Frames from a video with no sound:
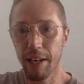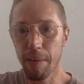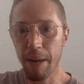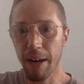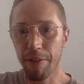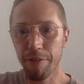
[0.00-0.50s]
in
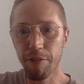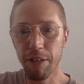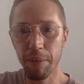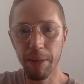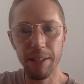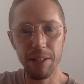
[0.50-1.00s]
about
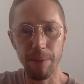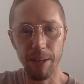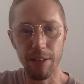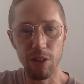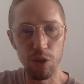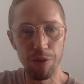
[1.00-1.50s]
3 weeks,
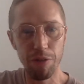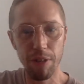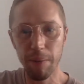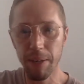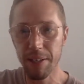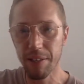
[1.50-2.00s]
mate.
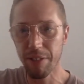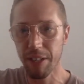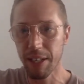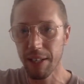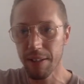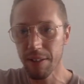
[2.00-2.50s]
2-3 weeks, I
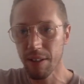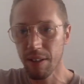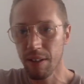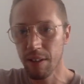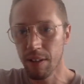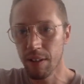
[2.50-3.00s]
think it is.